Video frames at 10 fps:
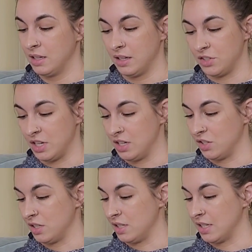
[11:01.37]
are
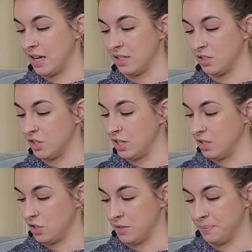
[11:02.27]
changing, the tides are
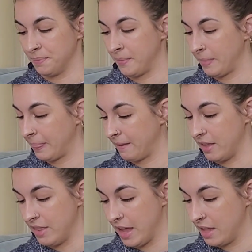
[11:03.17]
changing,
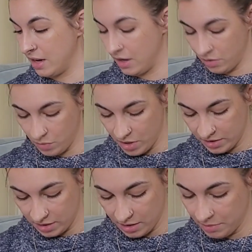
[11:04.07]
and that Knight of
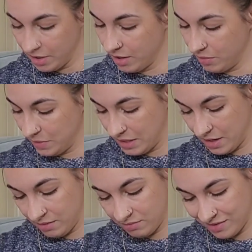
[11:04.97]
Wands coming out, we
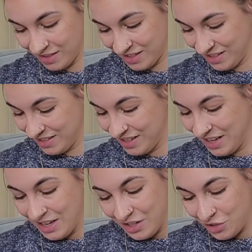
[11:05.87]
got
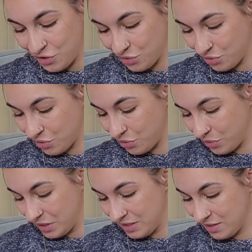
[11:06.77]
two
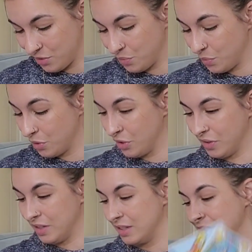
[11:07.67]
coins in the
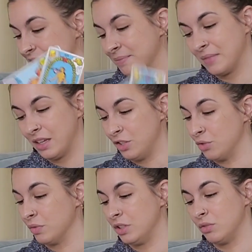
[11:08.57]
world,
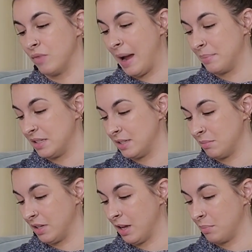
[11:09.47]
you're really wrapping
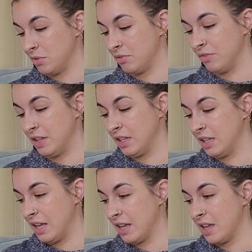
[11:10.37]
something up, and you're feeling
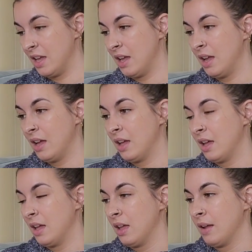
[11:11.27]
like,
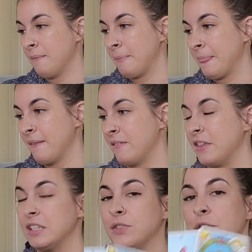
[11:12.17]

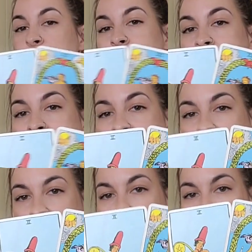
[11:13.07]
things feel very
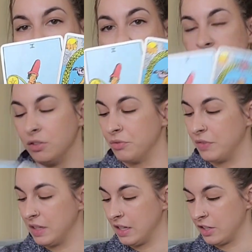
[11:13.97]
hectic, you
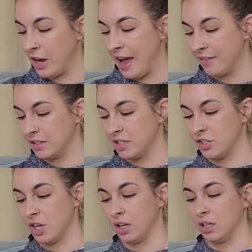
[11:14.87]
feel like you're having to
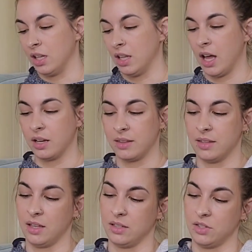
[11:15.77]
juggle a lot of
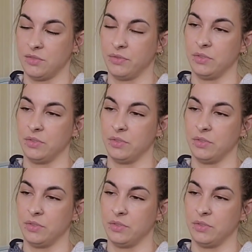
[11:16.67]
things,